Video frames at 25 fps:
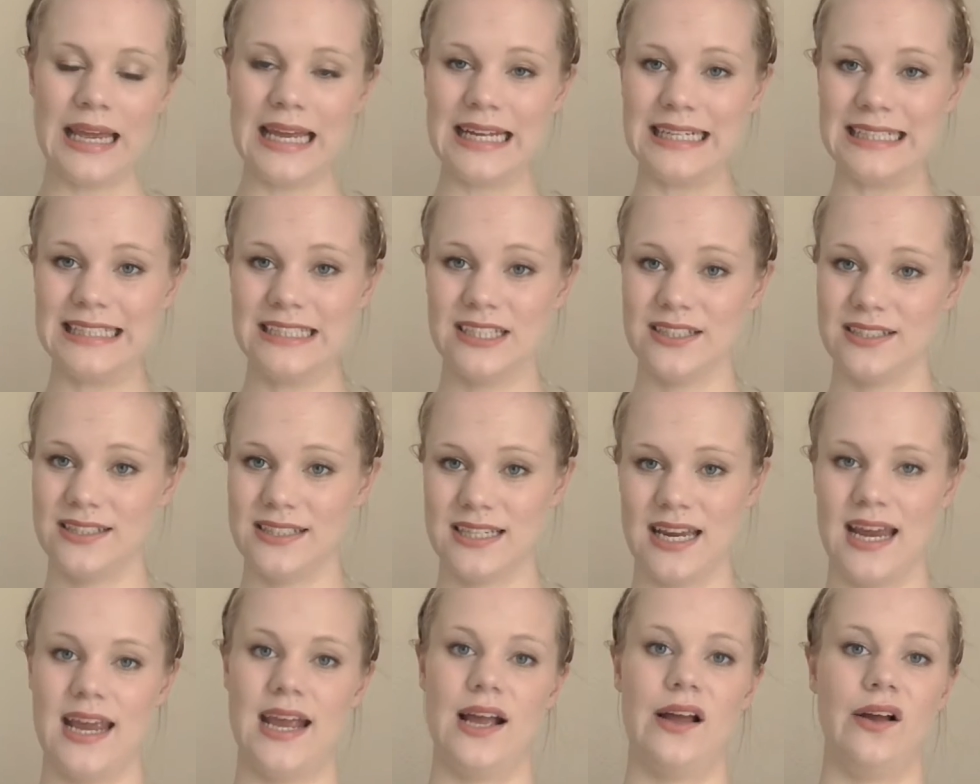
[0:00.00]
It
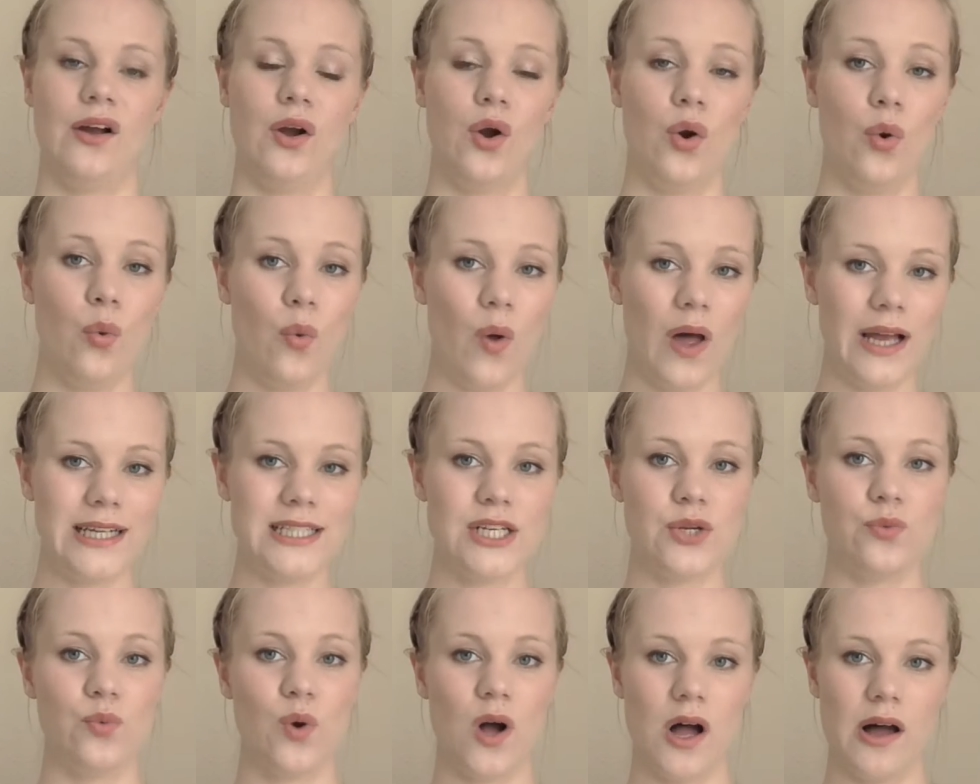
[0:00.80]
does take
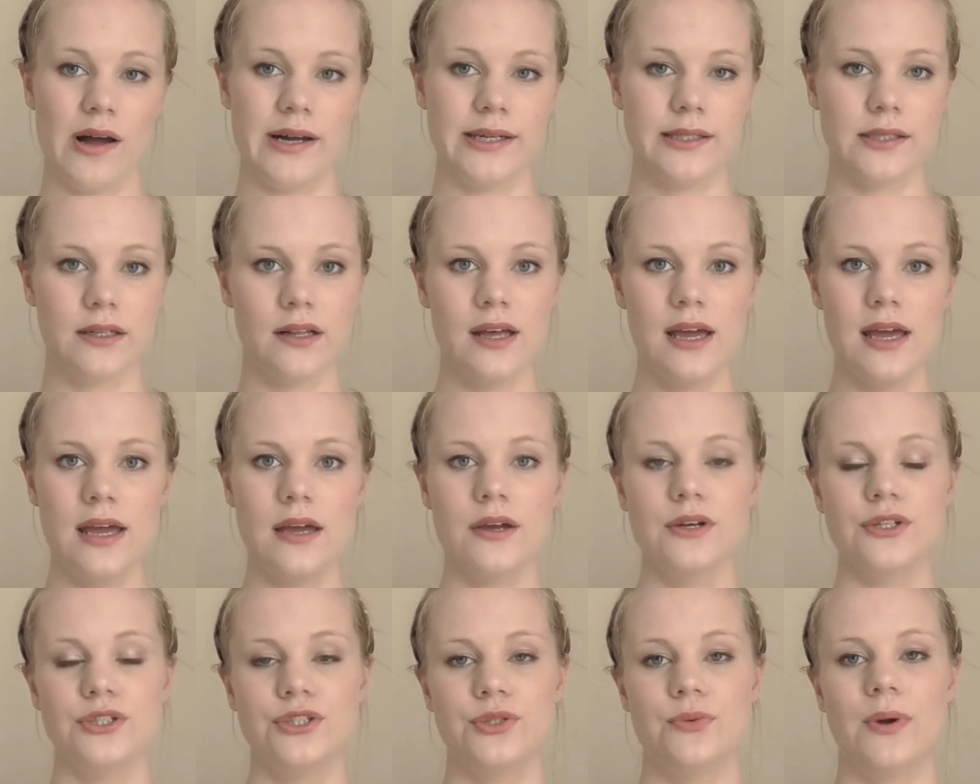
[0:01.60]
quite a while
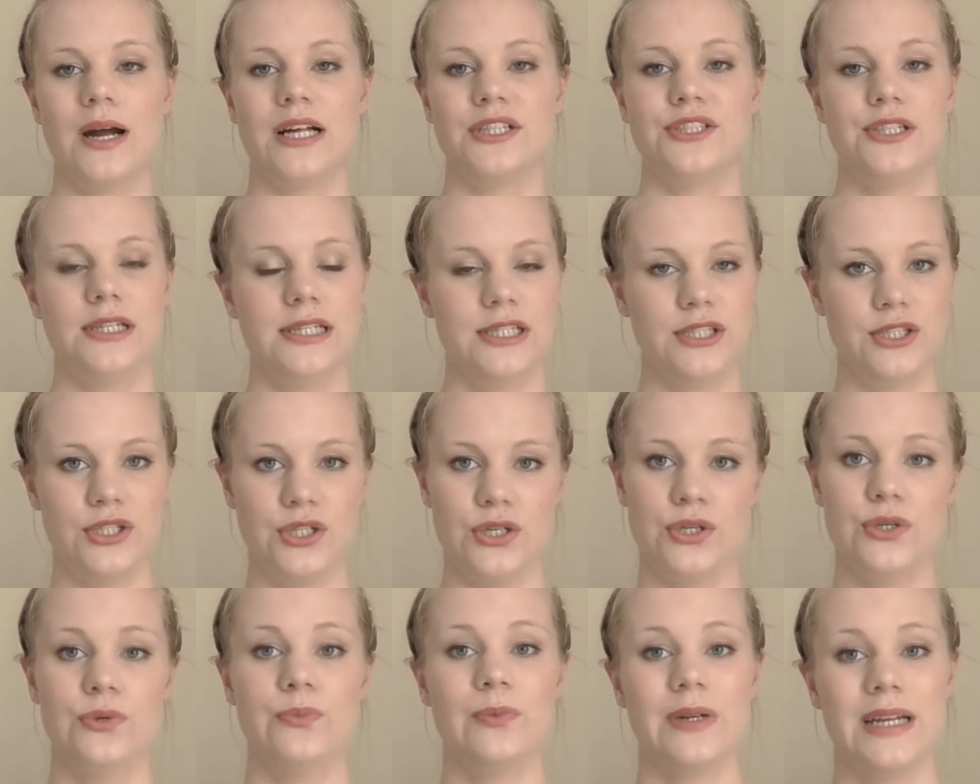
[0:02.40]
to actually
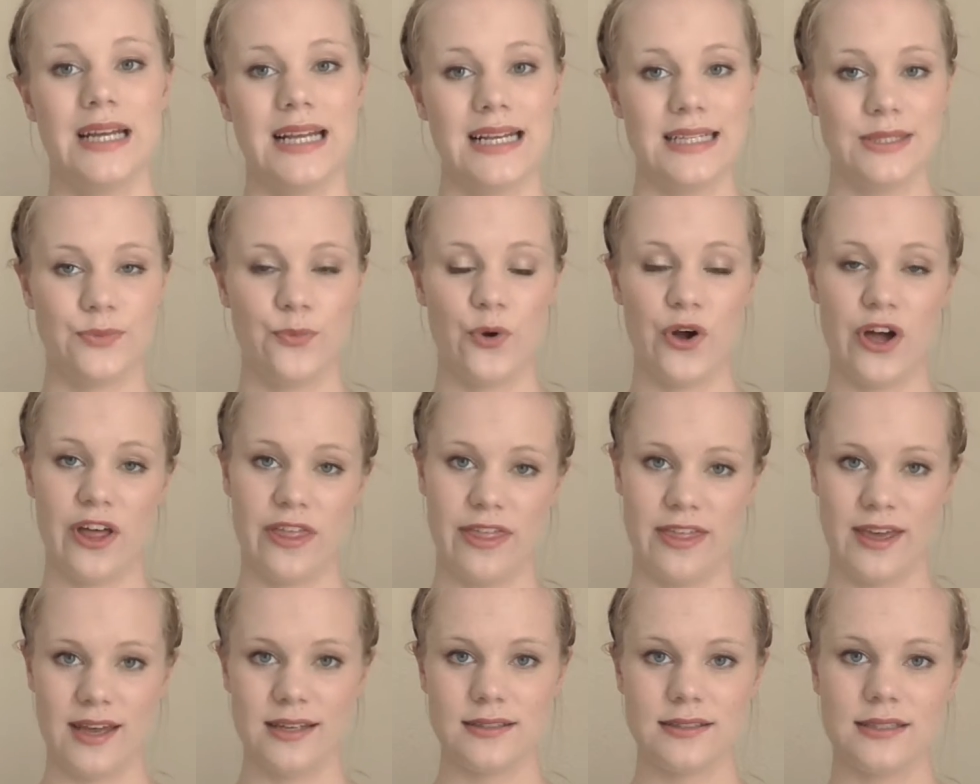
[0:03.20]
do, but it is
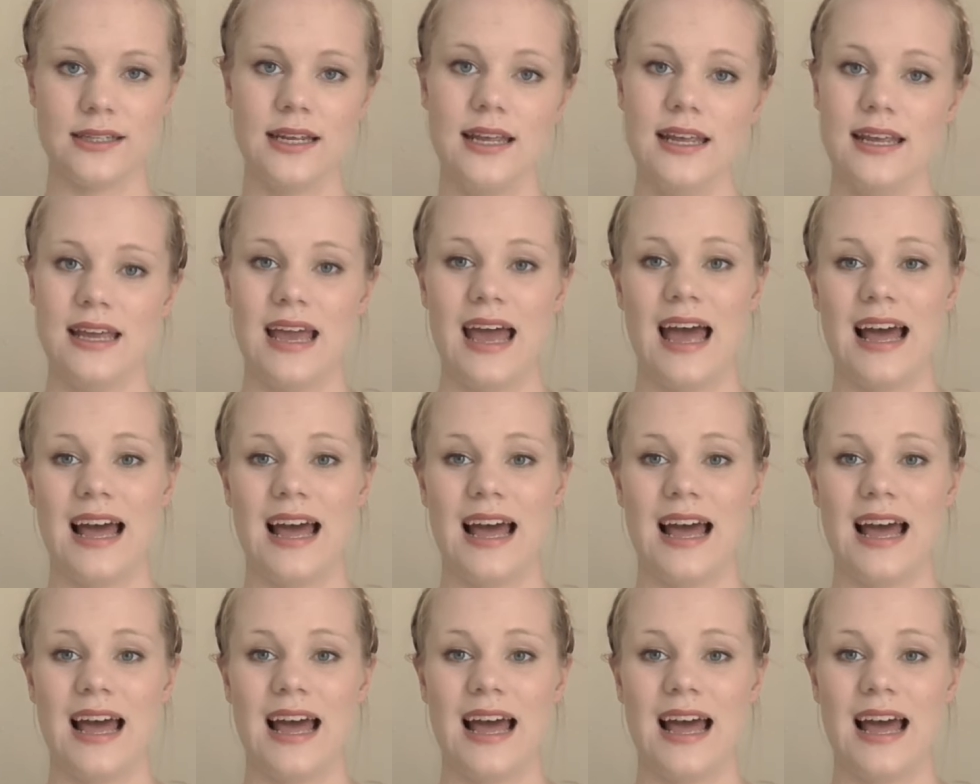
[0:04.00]
worth it,